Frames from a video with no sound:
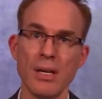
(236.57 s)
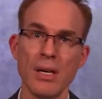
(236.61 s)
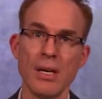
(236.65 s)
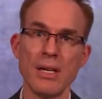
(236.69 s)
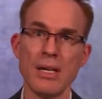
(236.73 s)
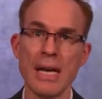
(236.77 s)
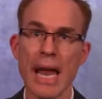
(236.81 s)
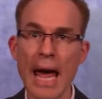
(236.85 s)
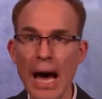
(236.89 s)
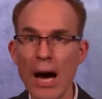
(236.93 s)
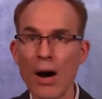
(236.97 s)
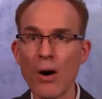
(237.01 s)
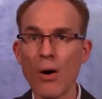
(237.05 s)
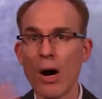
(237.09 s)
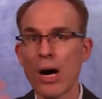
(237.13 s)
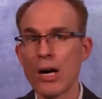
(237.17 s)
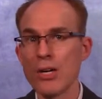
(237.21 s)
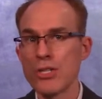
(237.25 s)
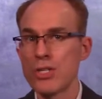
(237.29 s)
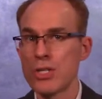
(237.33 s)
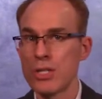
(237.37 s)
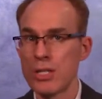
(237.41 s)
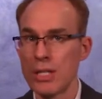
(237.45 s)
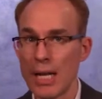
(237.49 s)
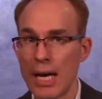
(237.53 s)
Now our
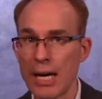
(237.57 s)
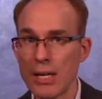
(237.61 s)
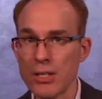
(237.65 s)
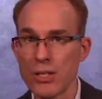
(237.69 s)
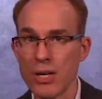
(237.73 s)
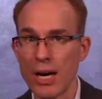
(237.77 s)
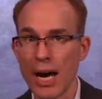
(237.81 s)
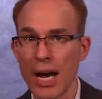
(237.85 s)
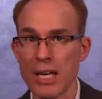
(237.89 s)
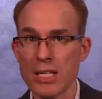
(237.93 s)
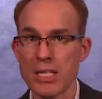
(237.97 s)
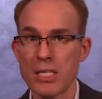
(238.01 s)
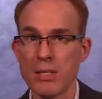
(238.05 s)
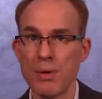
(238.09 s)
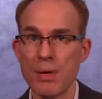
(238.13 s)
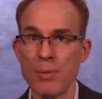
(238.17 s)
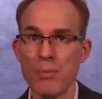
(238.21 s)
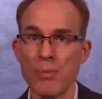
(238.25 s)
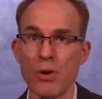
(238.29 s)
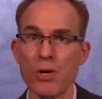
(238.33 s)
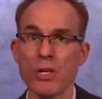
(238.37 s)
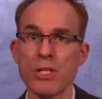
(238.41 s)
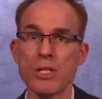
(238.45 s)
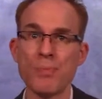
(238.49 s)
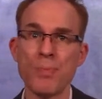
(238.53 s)
selector has to be
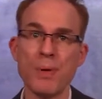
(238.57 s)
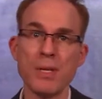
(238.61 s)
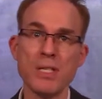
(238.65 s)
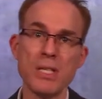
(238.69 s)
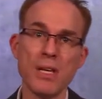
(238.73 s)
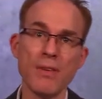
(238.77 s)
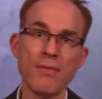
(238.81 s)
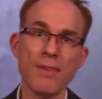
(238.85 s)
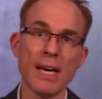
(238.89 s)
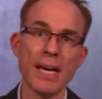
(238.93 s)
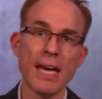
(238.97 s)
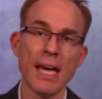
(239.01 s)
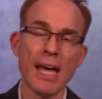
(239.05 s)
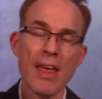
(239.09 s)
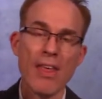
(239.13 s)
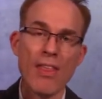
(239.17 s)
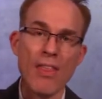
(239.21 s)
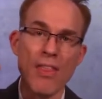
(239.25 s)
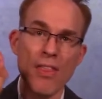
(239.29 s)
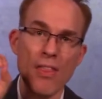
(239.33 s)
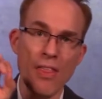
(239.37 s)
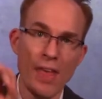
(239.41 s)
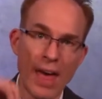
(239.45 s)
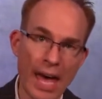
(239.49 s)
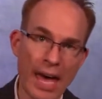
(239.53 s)
more specific
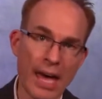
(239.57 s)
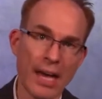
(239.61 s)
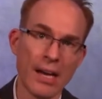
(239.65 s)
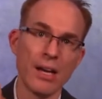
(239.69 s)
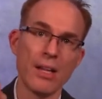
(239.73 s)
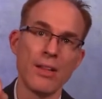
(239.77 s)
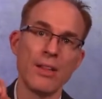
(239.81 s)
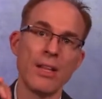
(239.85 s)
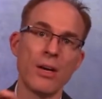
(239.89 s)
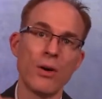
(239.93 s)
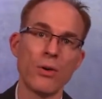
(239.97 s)
than the